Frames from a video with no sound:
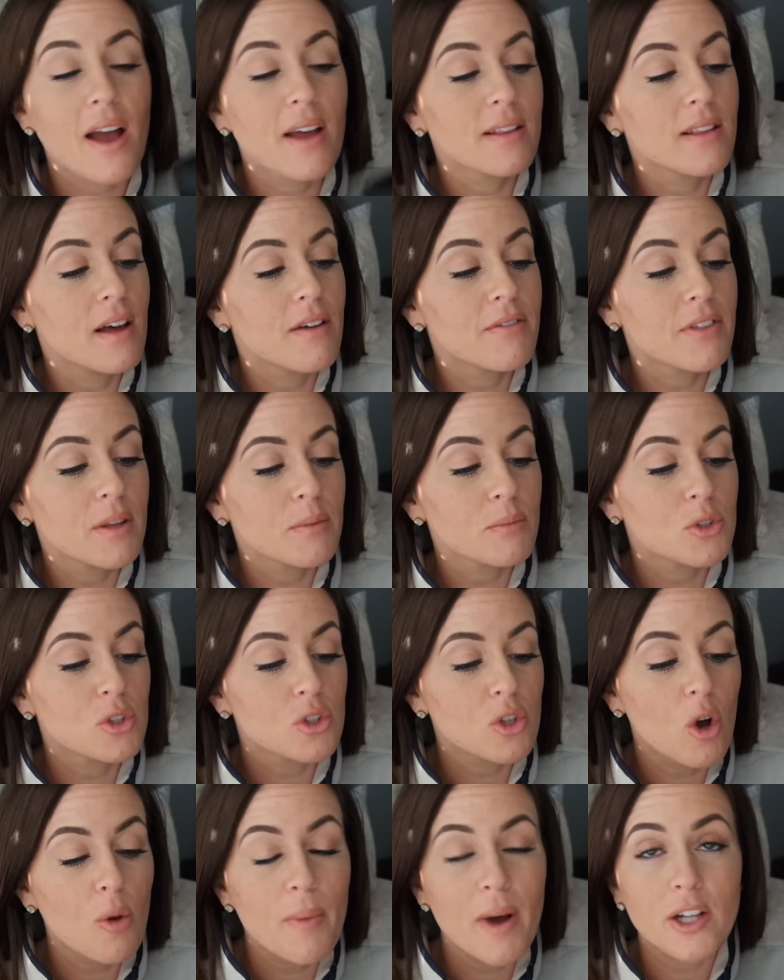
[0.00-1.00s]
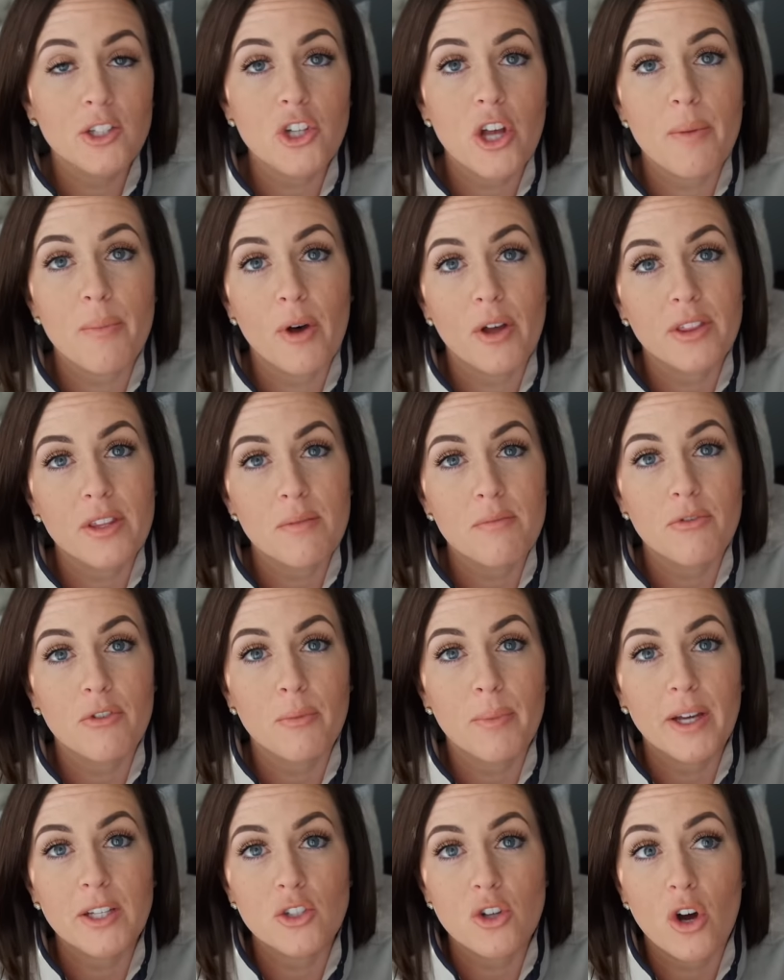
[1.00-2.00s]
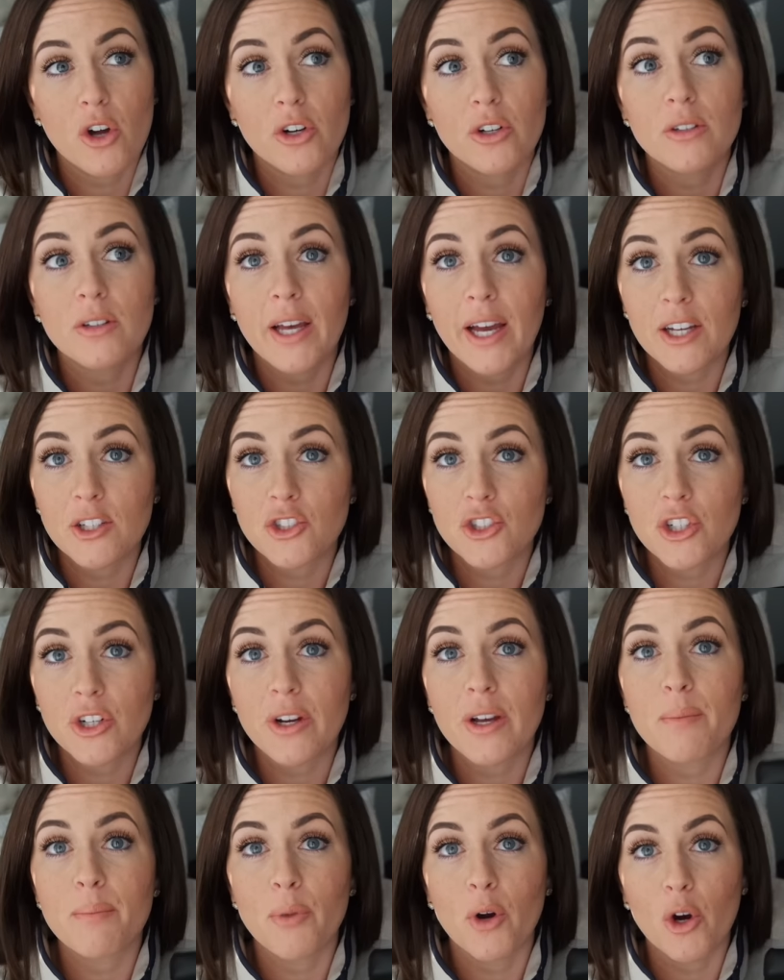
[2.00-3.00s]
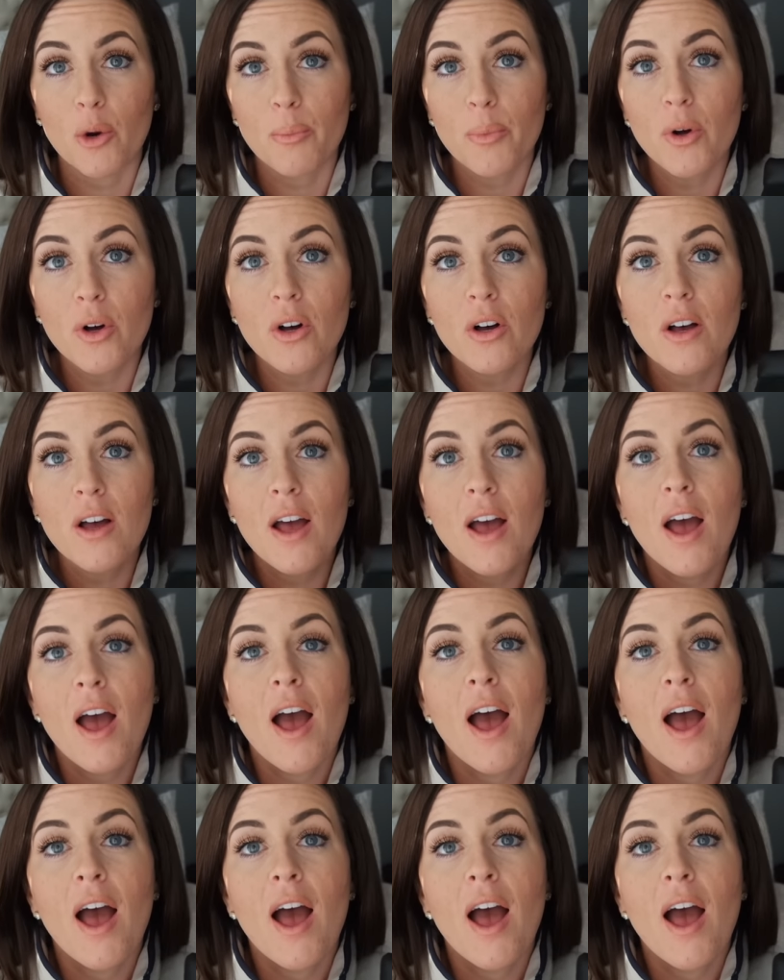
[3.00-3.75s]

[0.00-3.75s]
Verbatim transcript: I love them so much. I bought them for my daughter last year in purple.